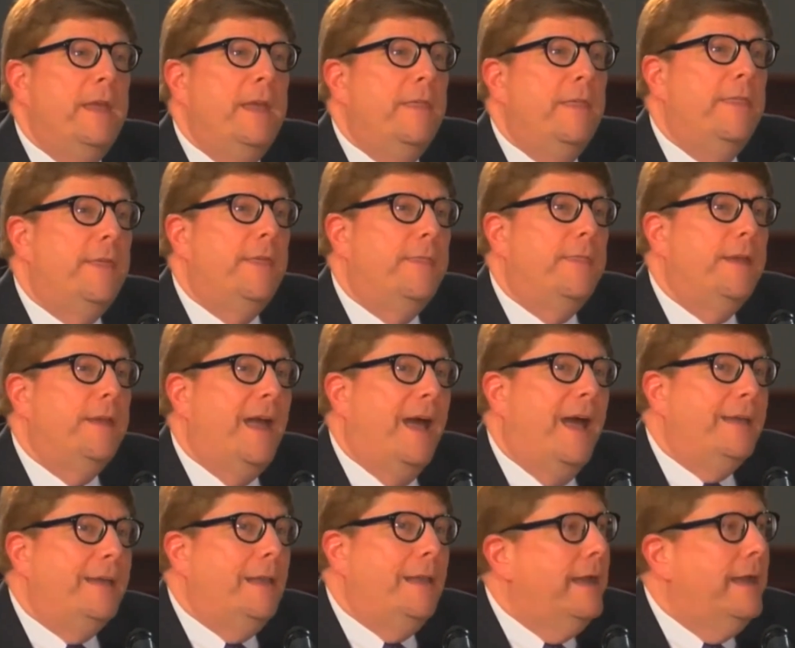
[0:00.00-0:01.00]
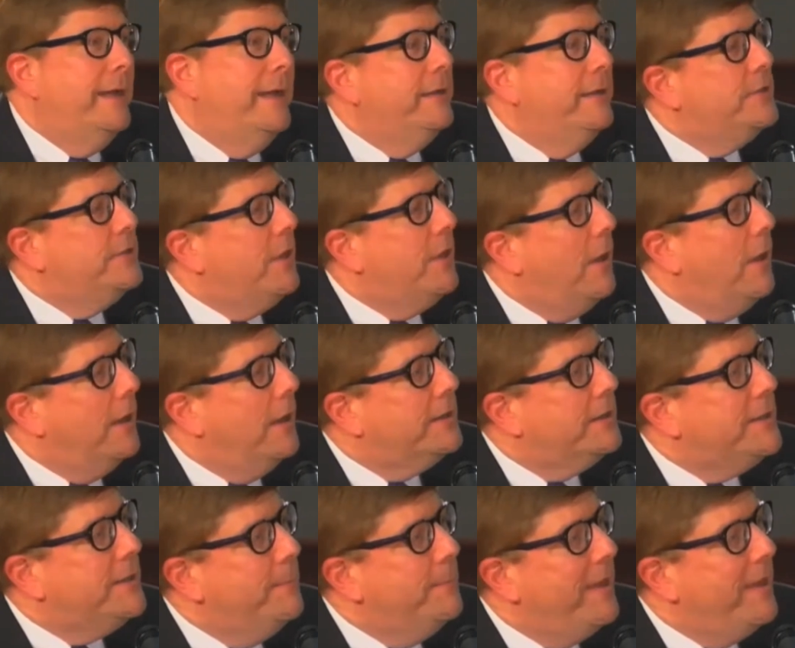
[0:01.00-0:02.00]
that the guideline
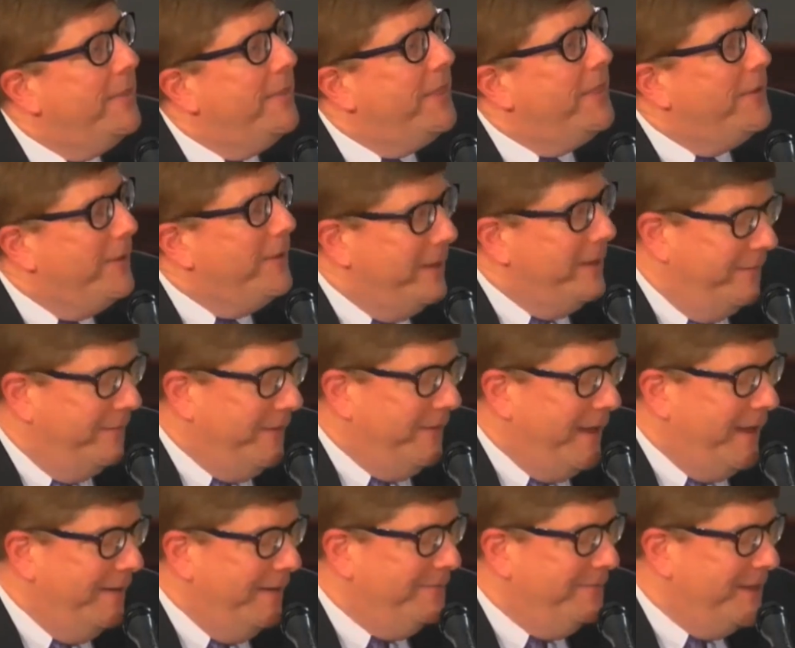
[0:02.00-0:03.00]
talks about $35